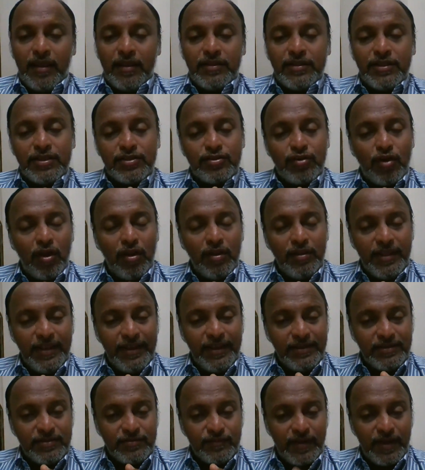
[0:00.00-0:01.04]
These all
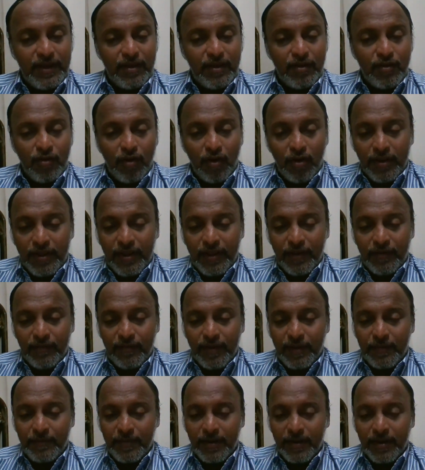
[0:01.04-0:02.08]
things will not give
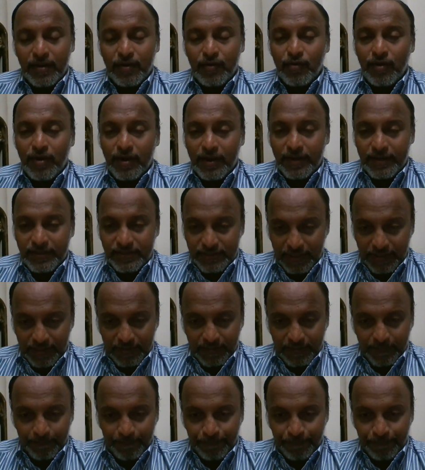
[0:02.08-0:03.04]
him a good result.